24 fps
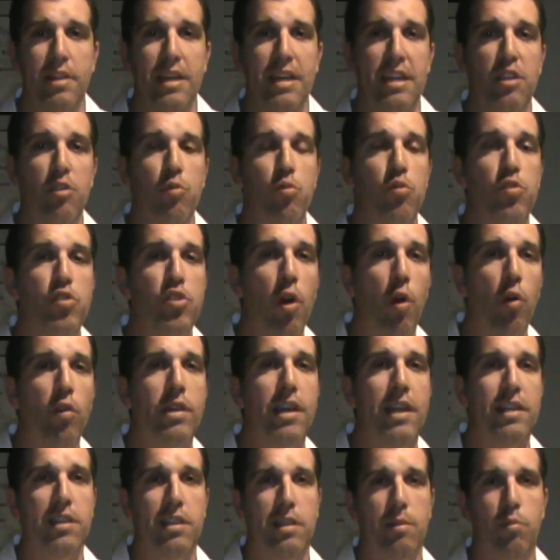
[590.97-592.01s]
that you don't
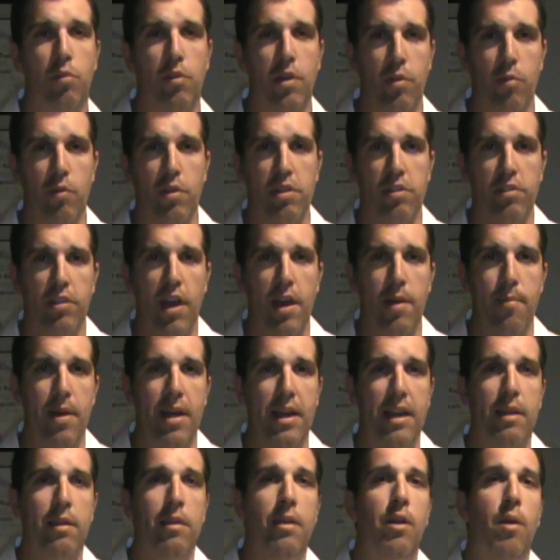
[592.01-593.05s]
get to the point where you're
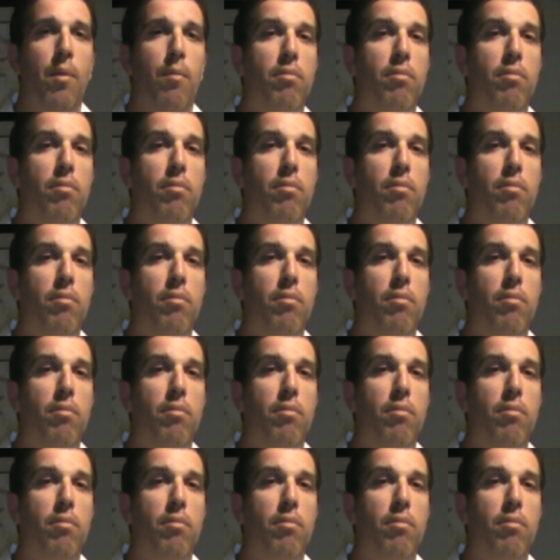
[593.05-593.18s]
diabetic